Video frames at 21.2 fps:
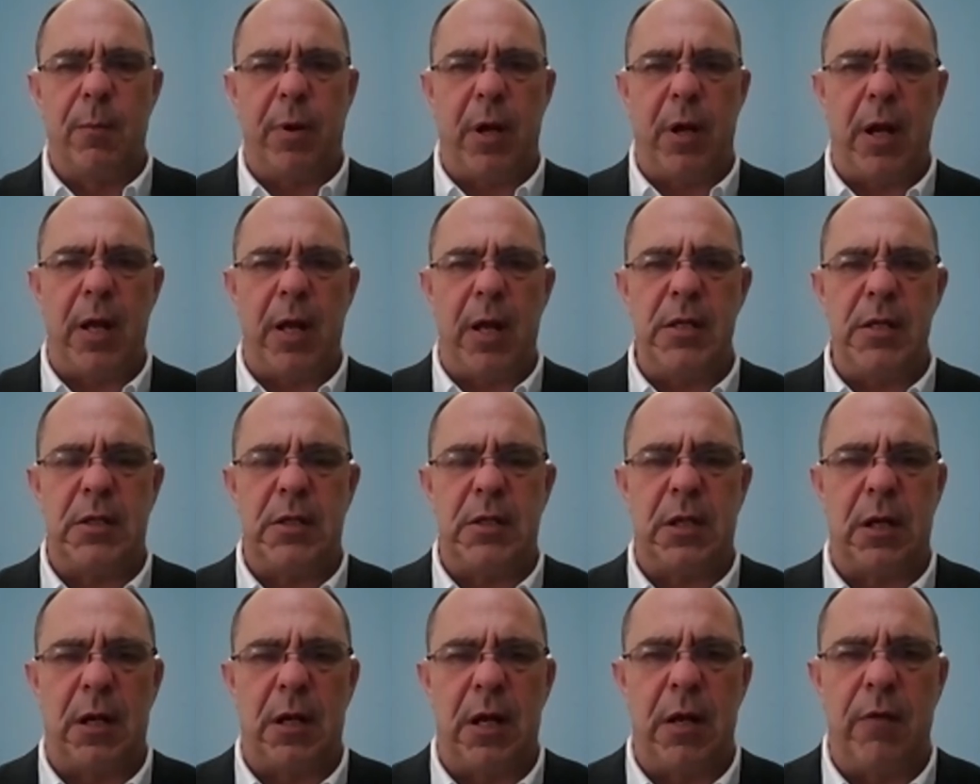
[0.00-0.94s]
place
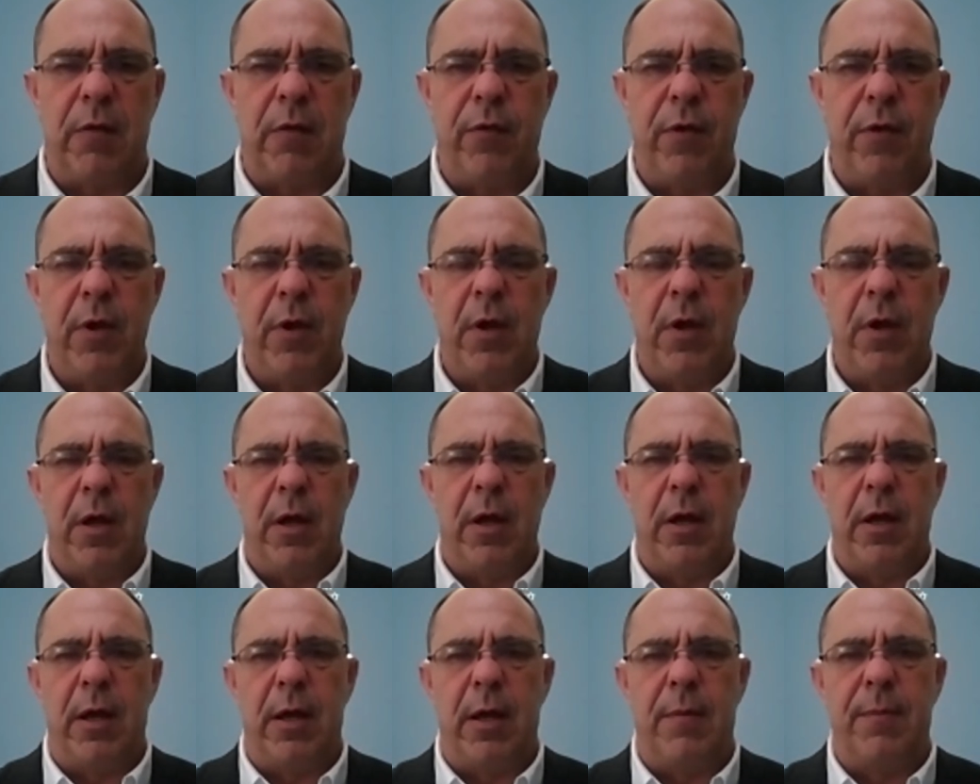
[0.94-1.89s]
to live
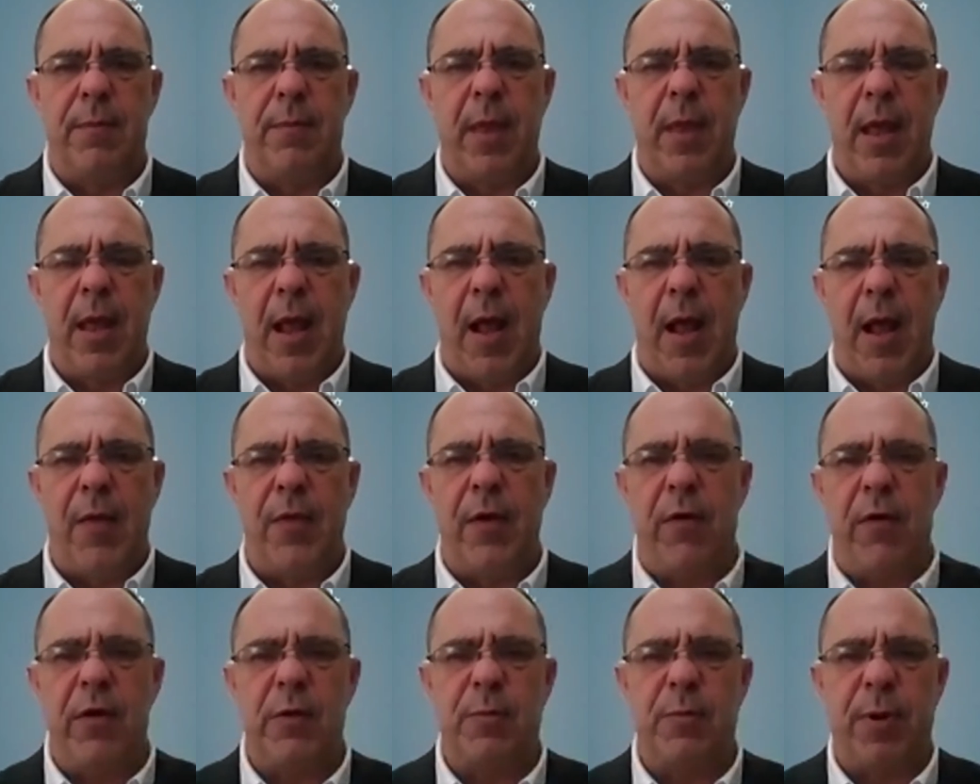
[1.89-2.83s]
and
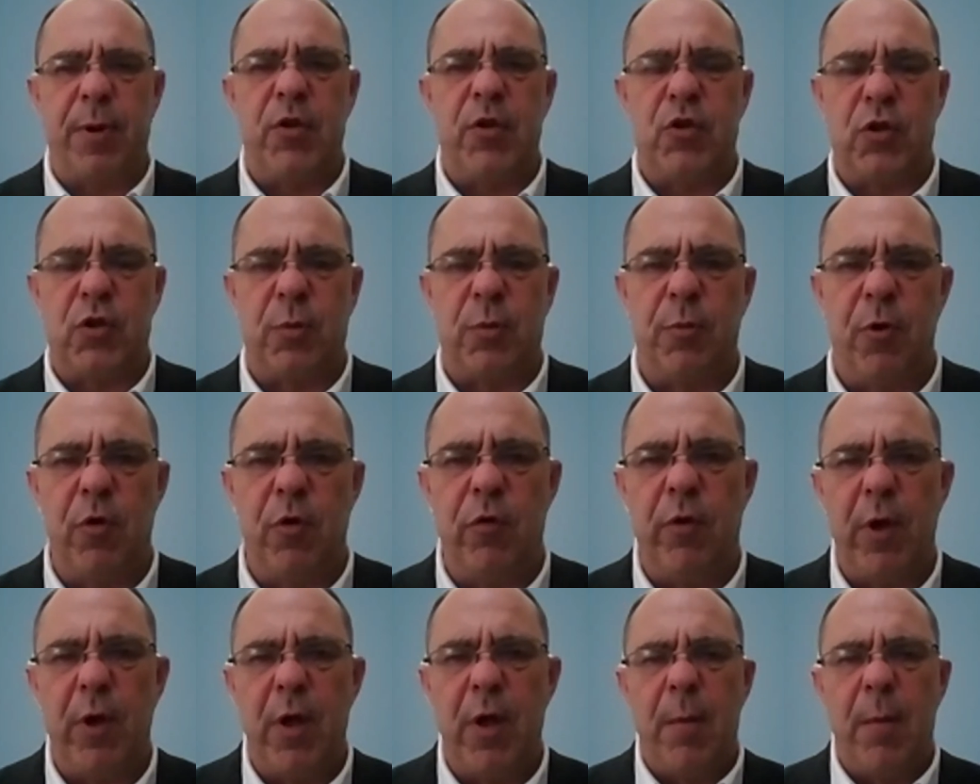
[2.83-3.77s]
there is place to
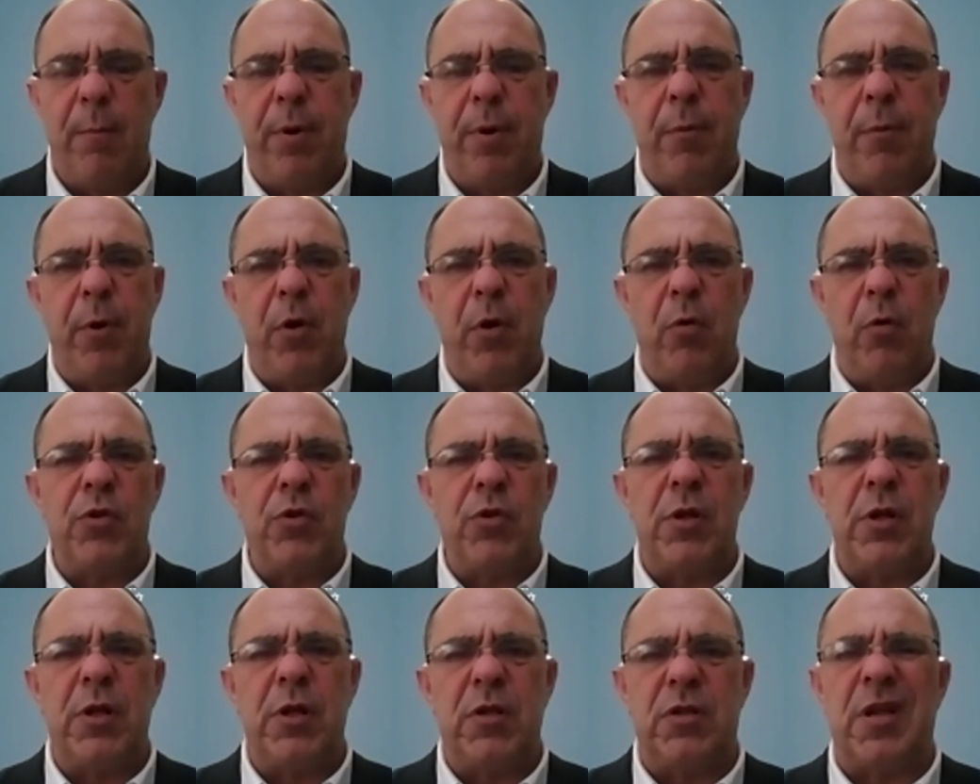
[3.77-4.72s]
move. But we also
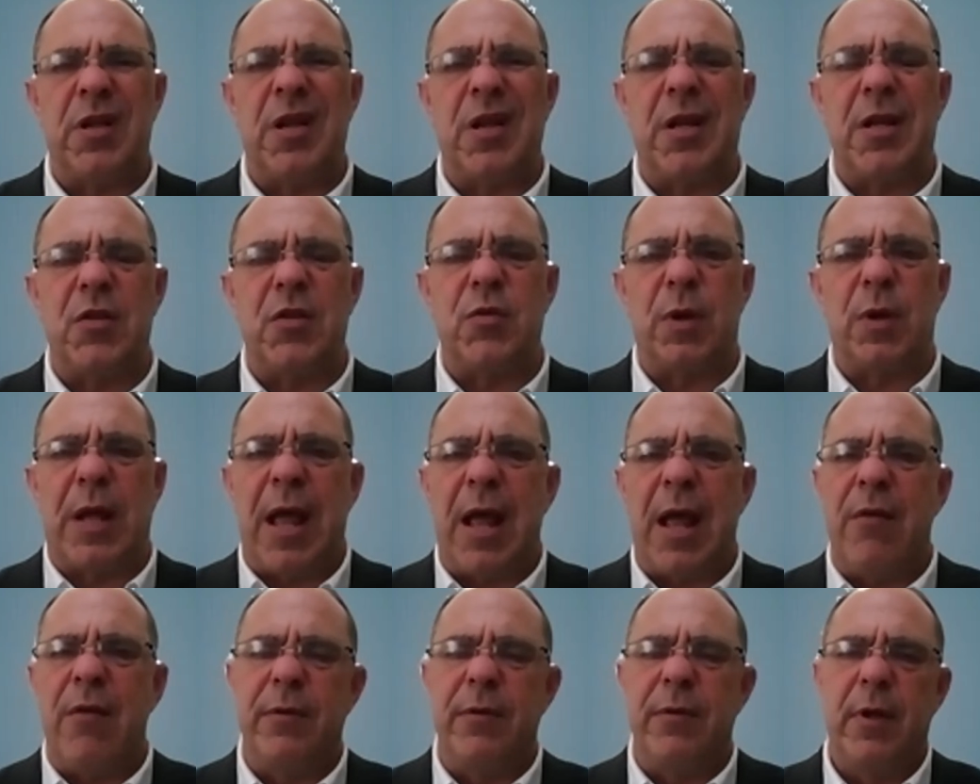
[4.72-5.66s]
need to take into
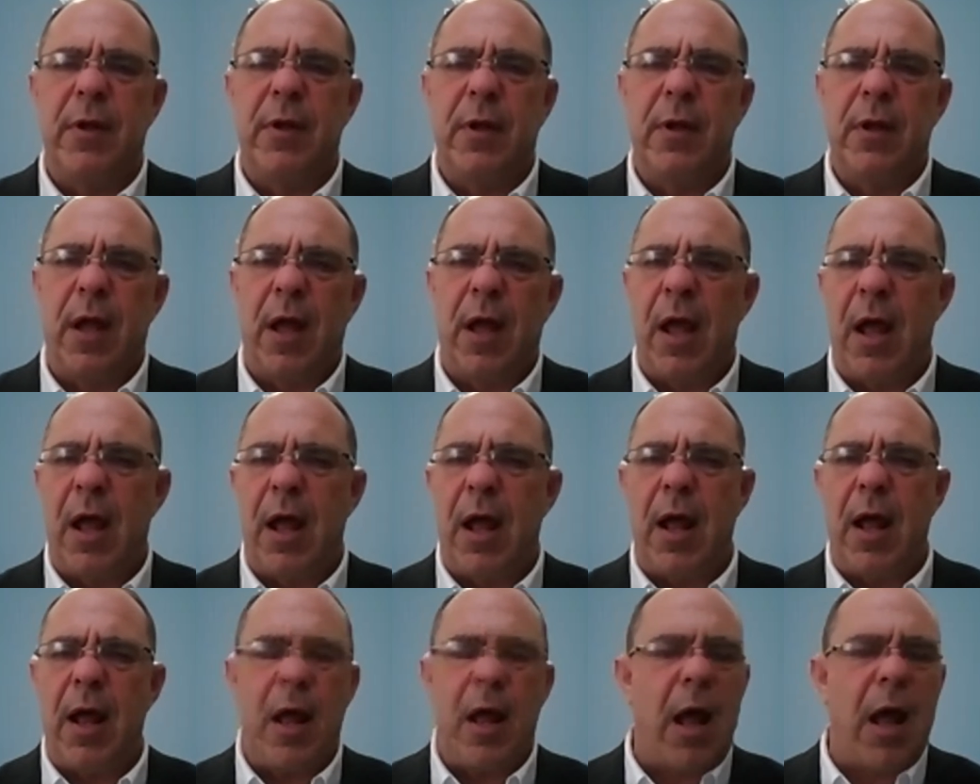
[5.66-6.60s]
account,
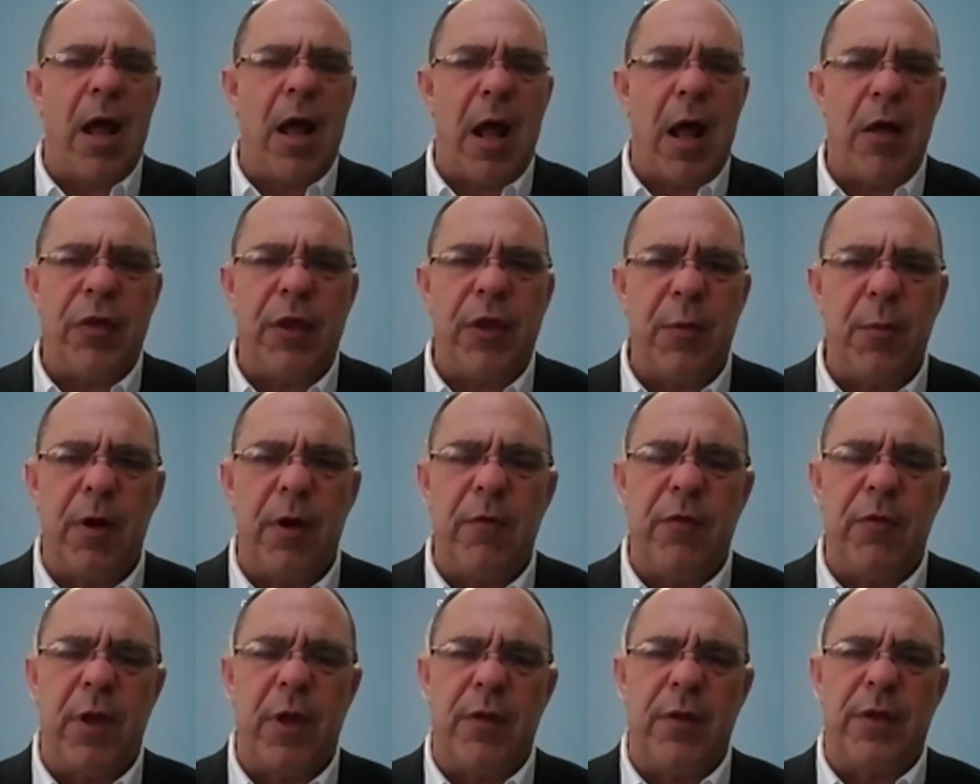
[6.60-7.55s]
I think, one
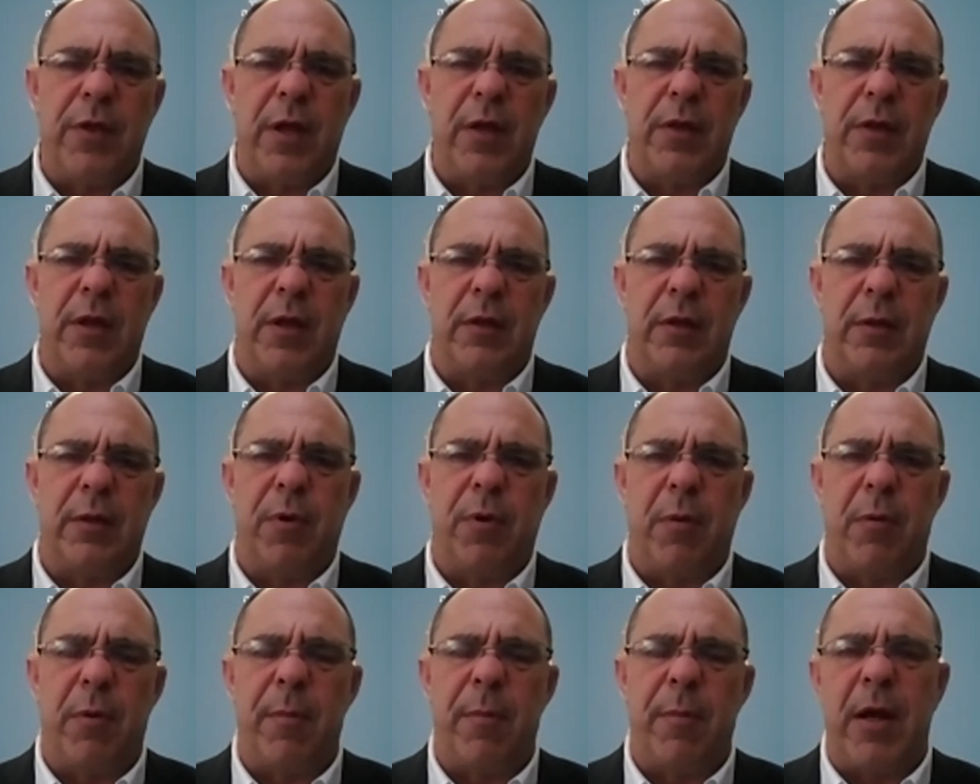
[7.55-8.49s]
of the
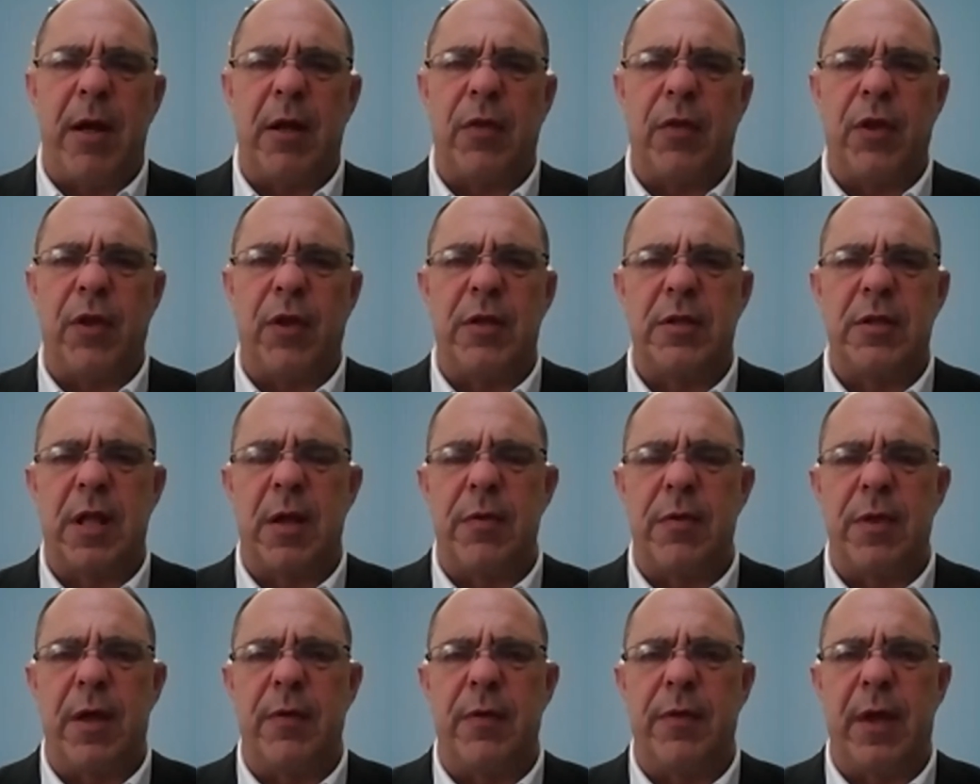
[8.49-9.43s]
problematic things
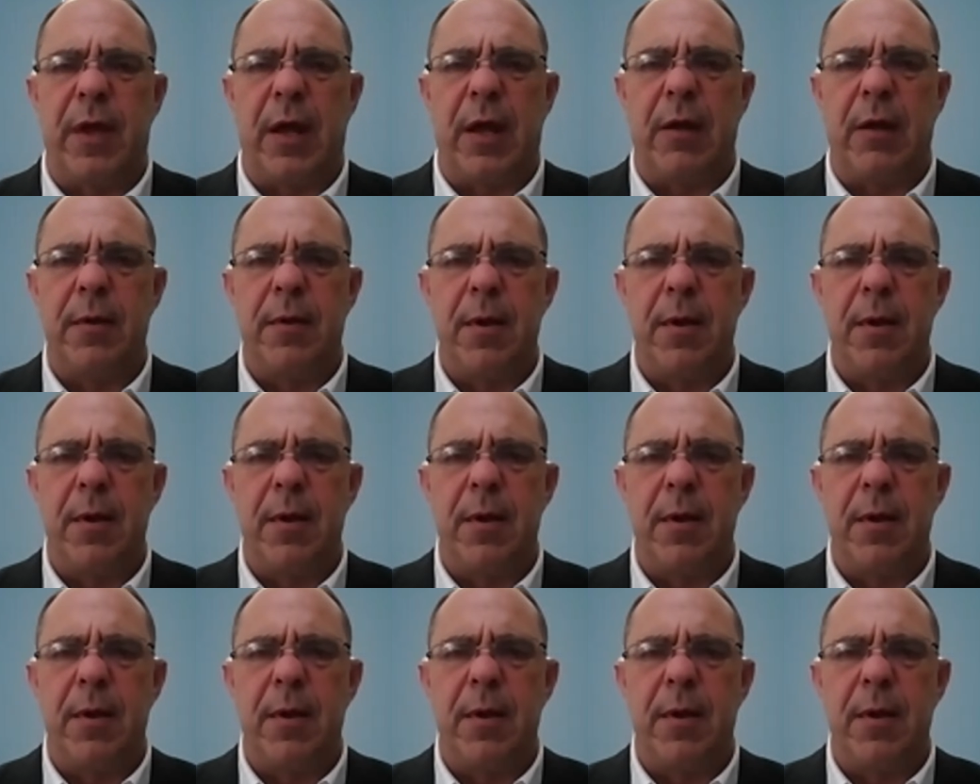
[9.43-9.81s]
that